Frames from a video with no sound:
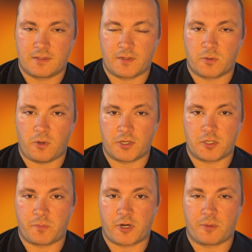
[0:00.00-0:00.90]
the quality
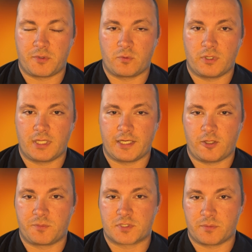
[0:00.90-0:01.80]
department will
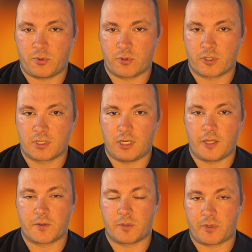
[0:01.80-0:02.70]
help support
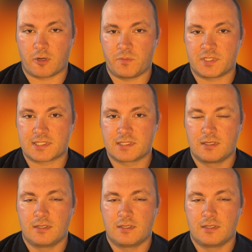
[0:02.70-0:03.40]
other departments